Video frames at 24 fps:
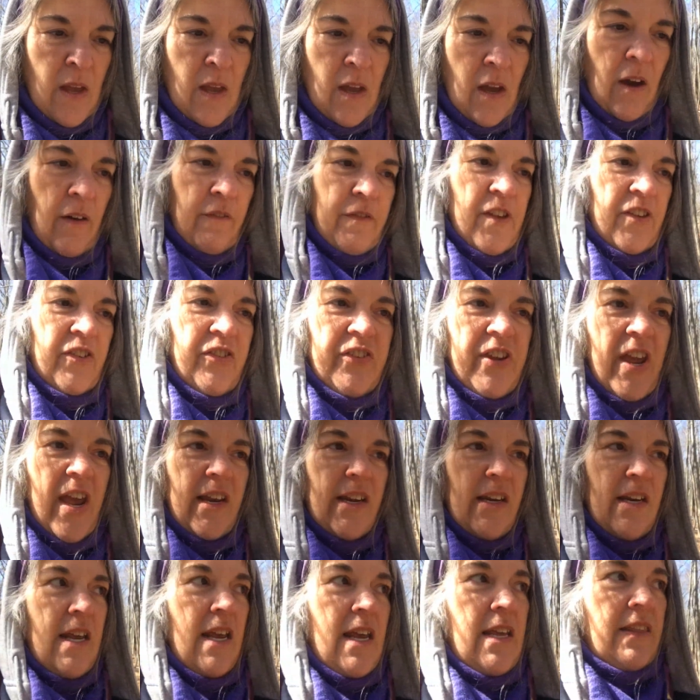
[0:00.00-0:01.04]
of this
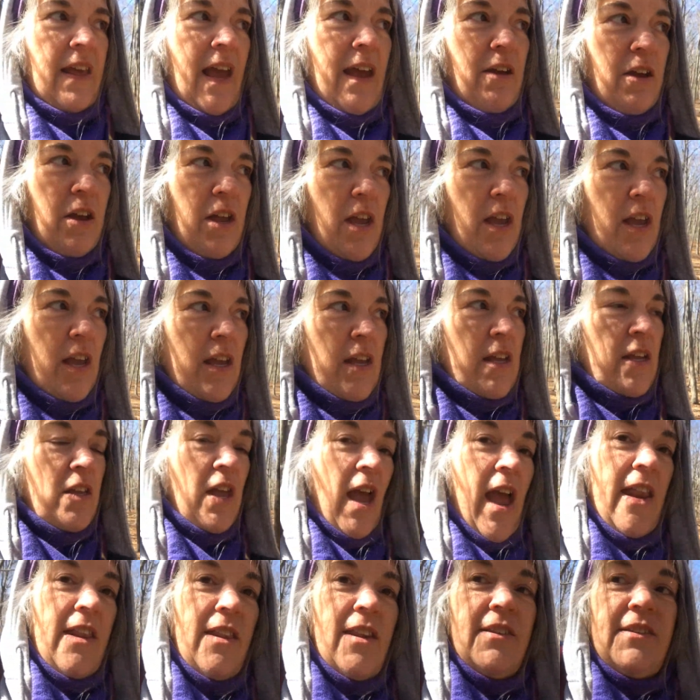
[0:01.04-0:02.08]
technique that,
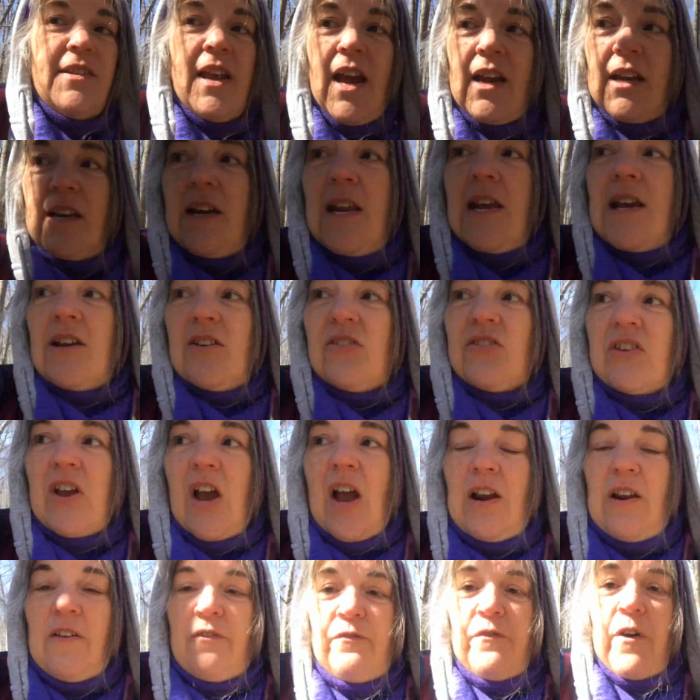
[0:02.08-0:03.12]
and the technique is
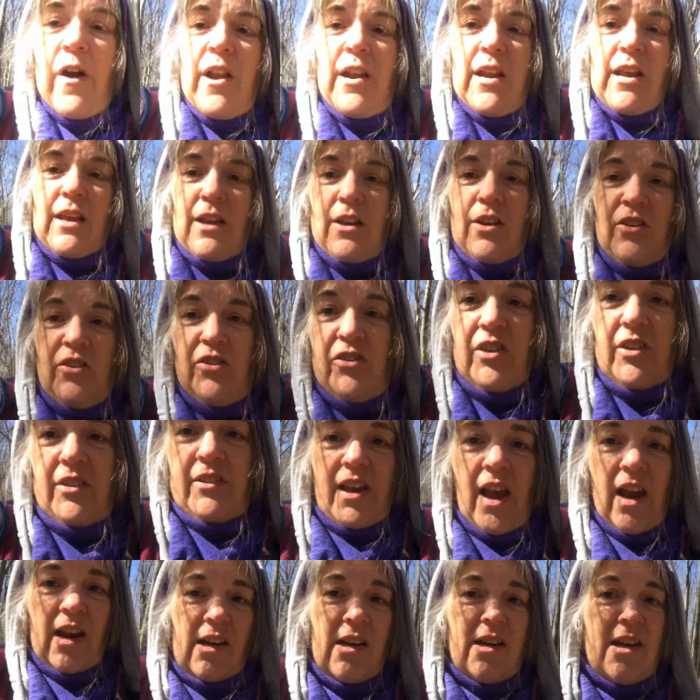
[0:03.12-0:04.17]
kind of funny because the
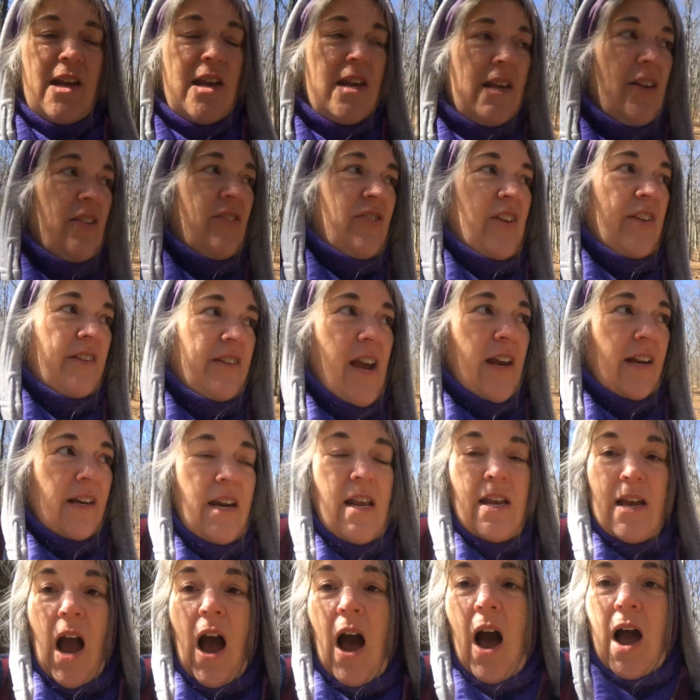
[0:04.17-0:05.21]
technique is the
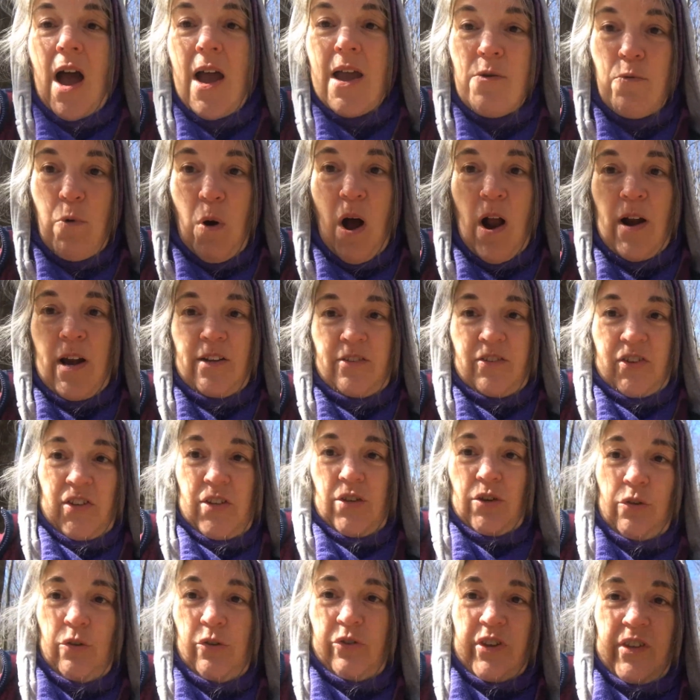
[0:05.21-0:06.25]
technique I wanted to
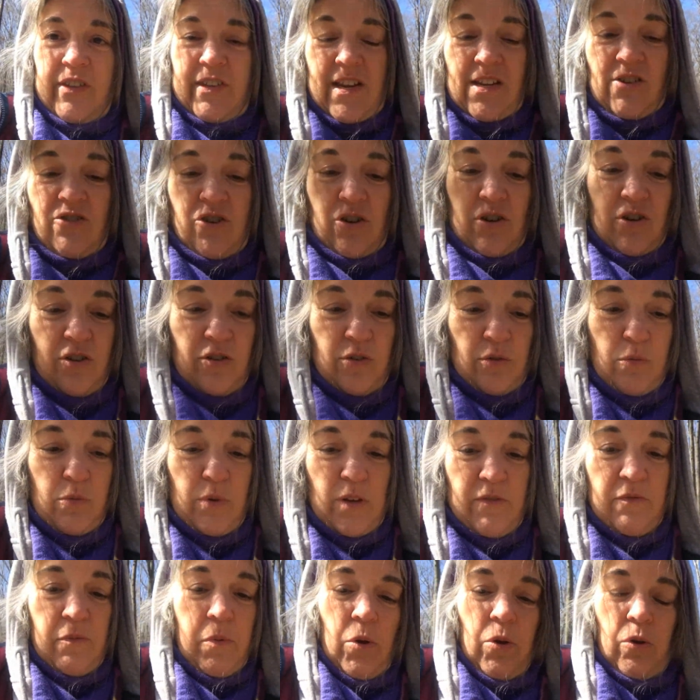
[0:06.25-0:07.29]
use to teach her to do
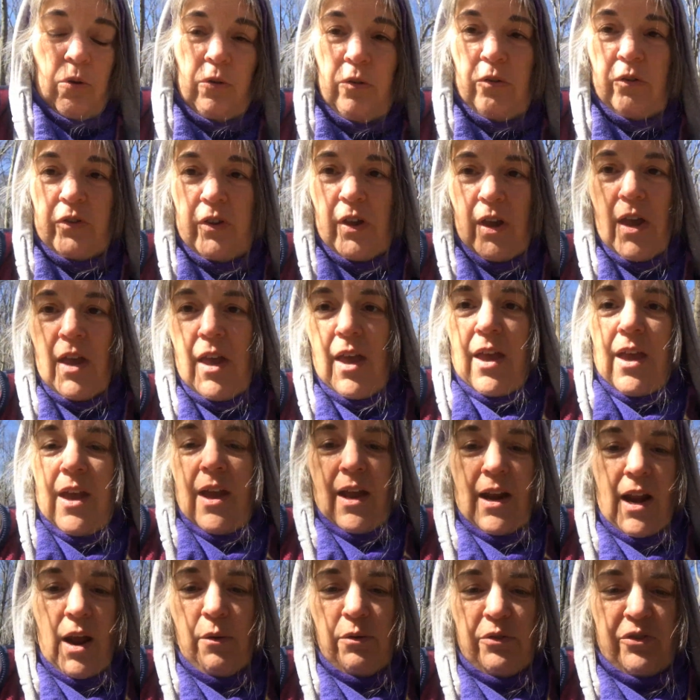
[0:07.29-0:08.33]
weave pulls.
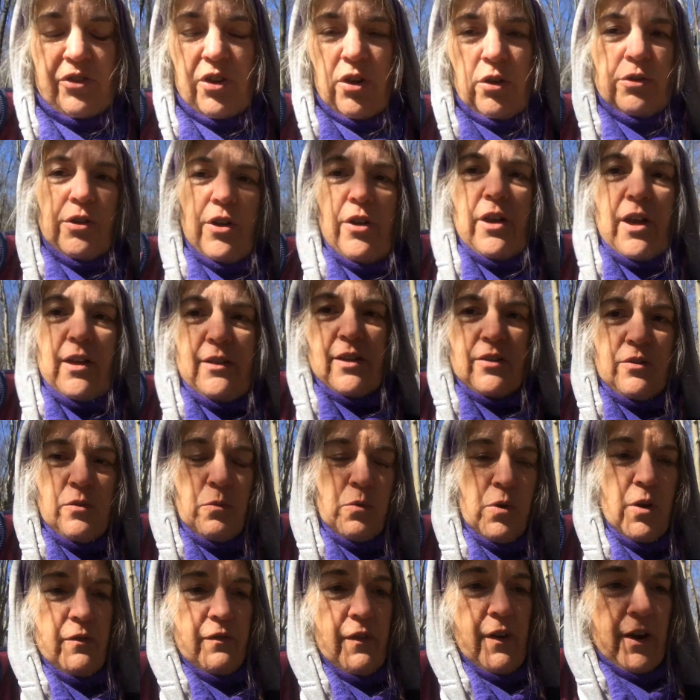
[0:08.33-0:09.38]
And I was told, no, that doesn't
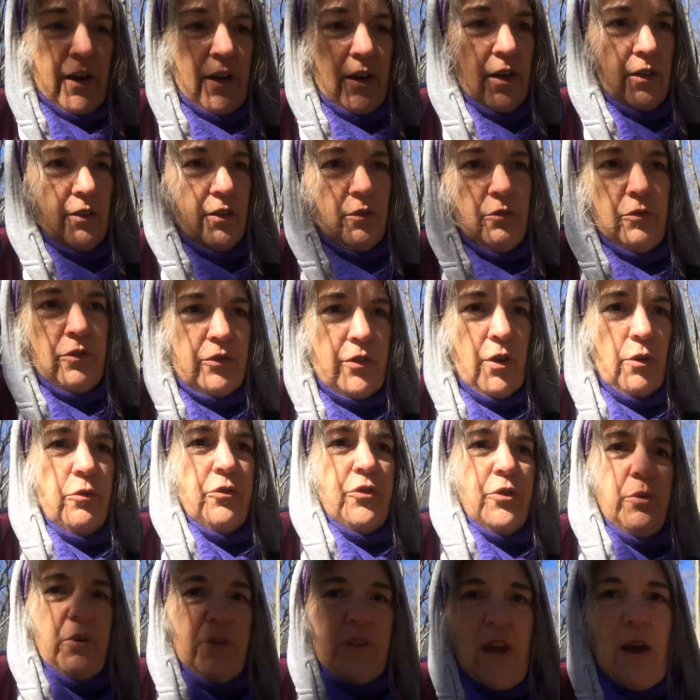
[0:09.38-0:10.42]
work very good.
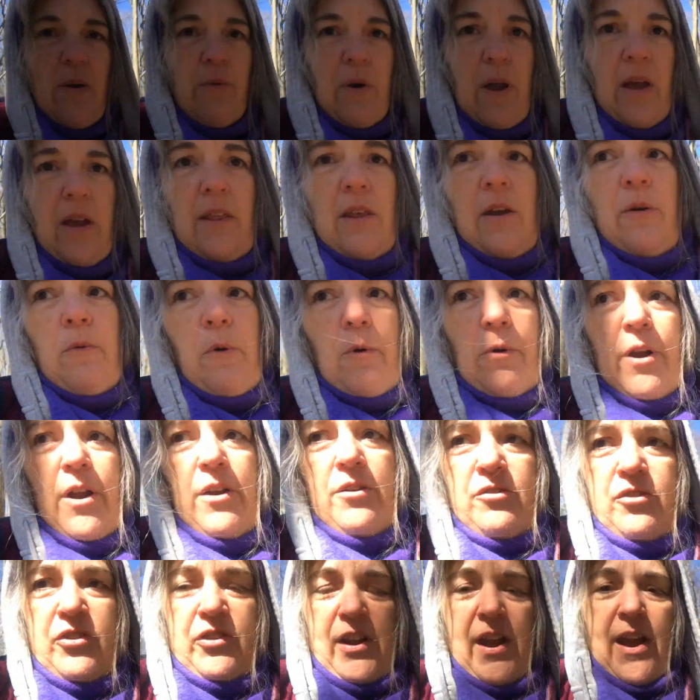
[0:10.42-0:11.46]
Don't do it that way. They won't
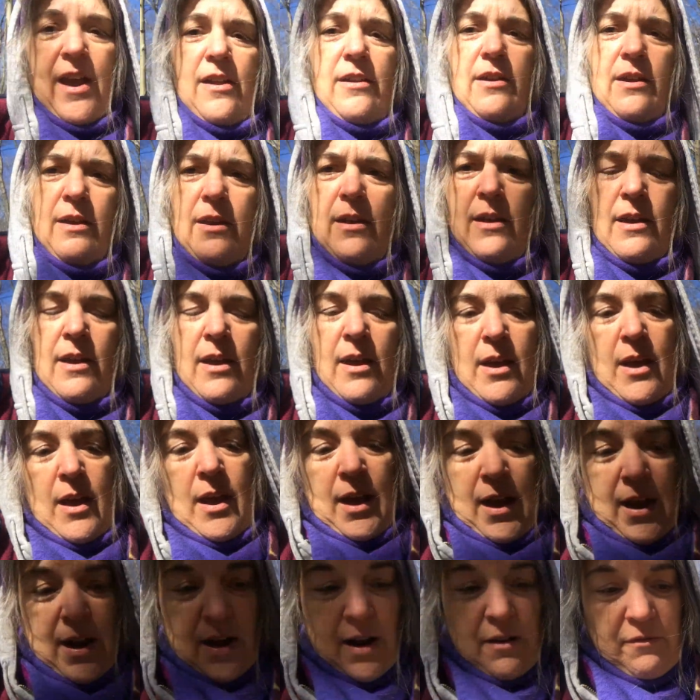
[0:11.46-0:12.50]
understand.
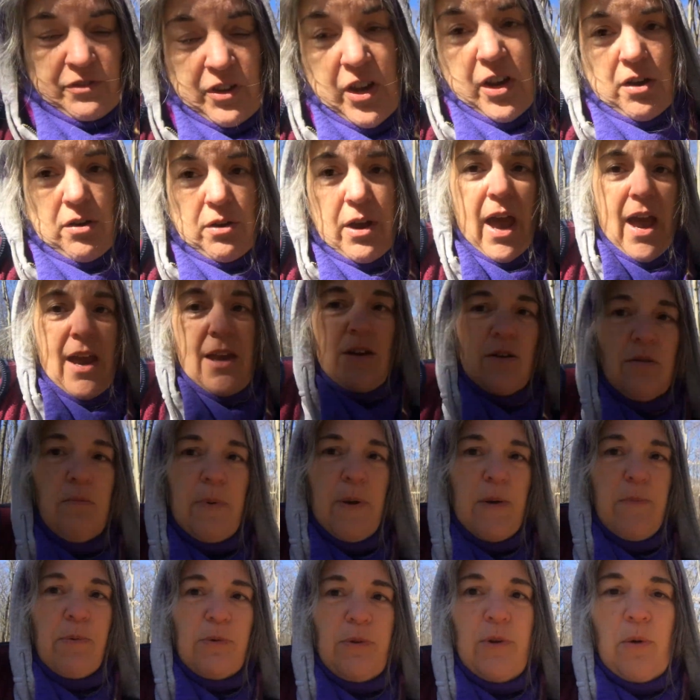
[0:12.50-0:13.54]
And I was like, okay, you
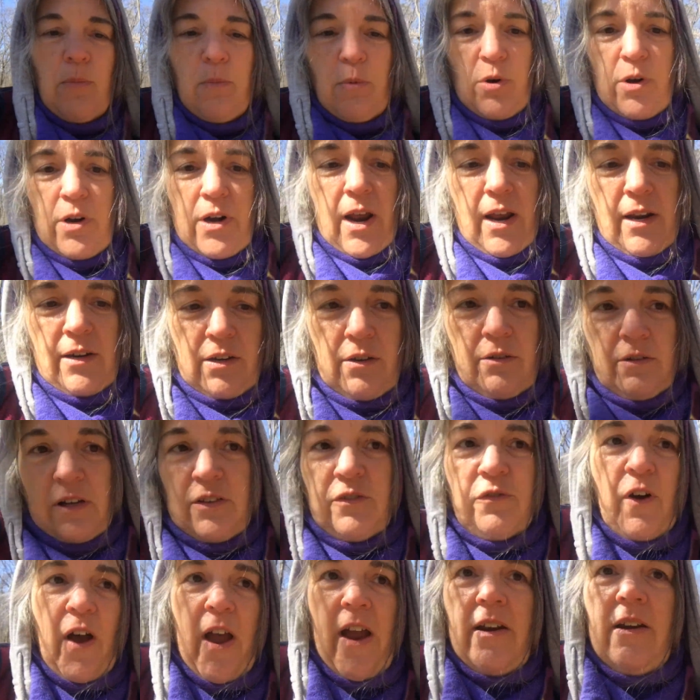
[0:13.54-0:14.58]
people know more than I do.
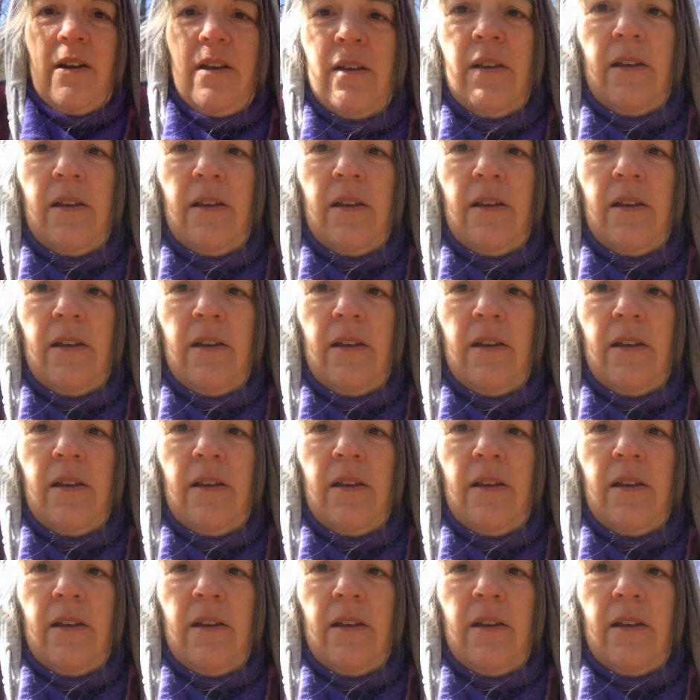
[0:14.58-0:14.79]
That's fine.